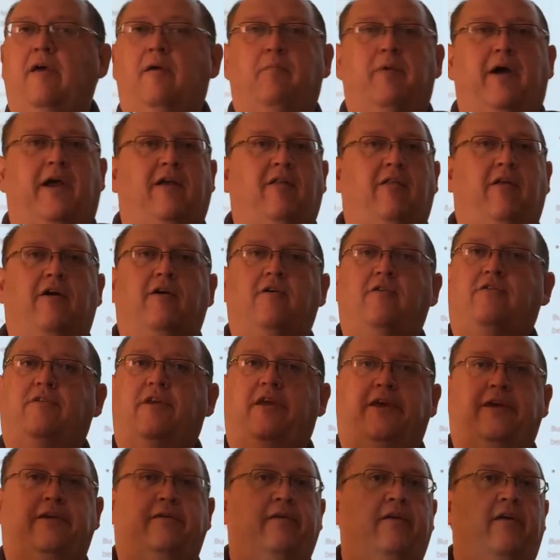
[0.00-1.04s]
By
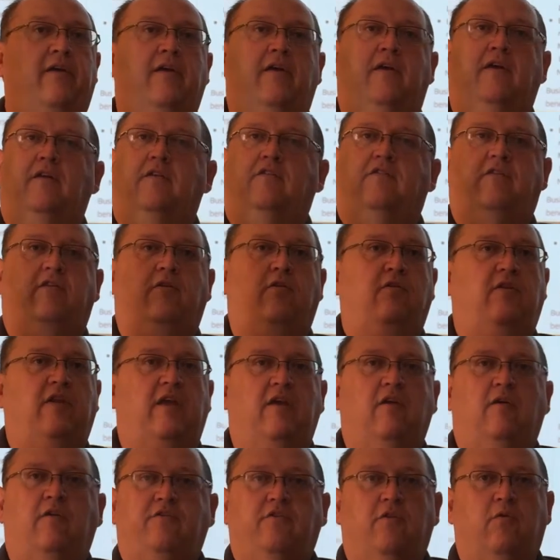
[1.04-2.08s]
closing 2
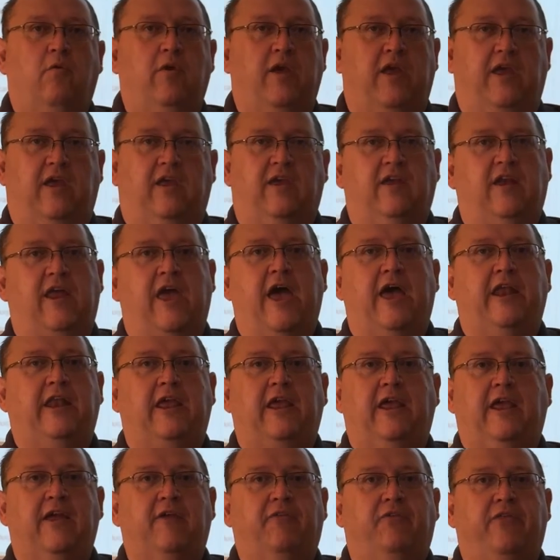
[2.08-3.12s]
deals a week. And how do
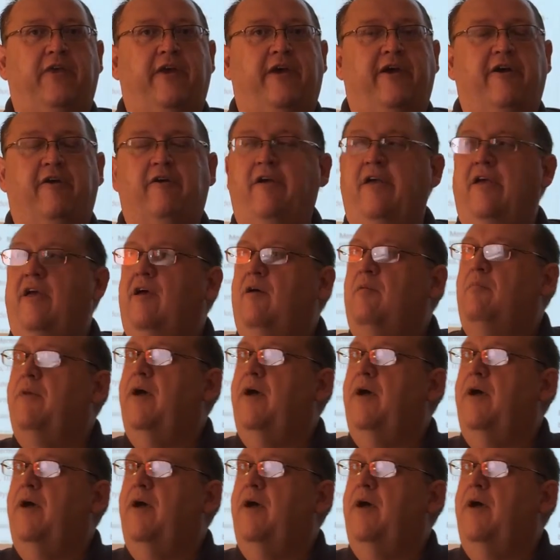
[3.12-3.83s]
you get there?